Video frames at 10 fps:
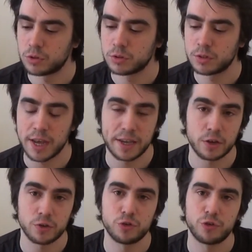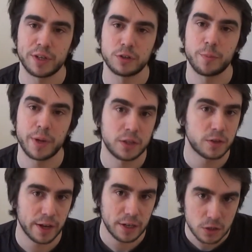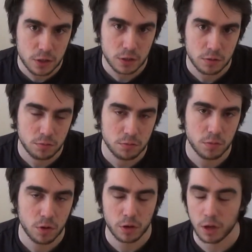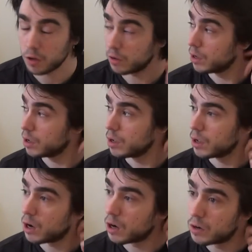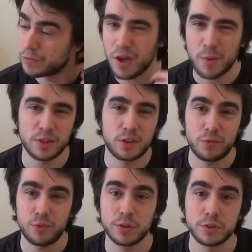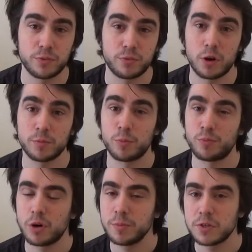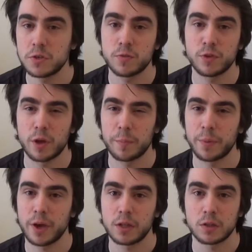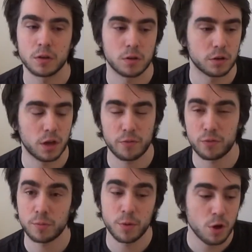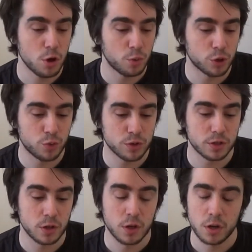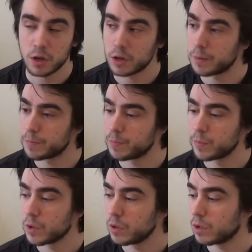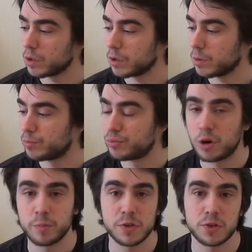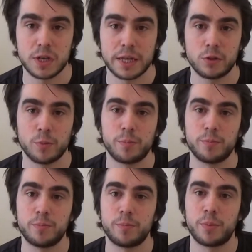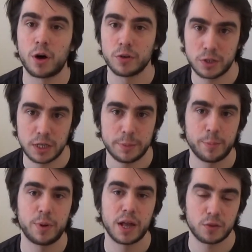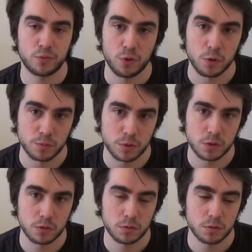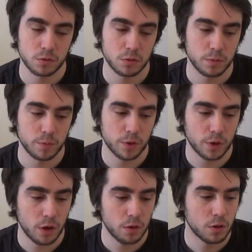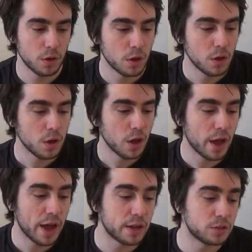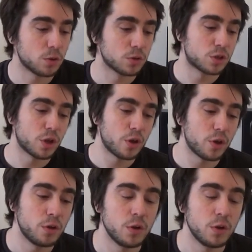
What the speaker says: taken during the mandates, okay, are very different from the promises of the campaign, okay, from what was promised in the party platforms, okay, and also